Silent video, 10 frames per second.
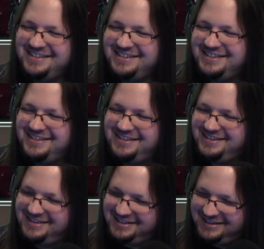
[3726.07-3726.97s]
Oh
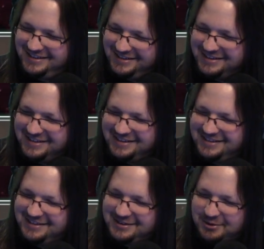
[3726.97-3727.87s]
my god!
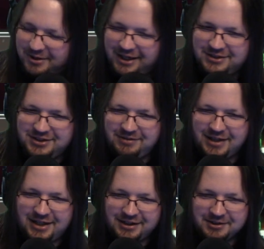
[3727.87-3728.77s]
Crazy
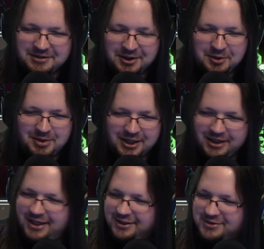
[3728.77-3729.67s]
value. Oh my
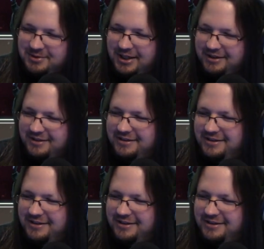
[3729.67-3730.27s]
god is right.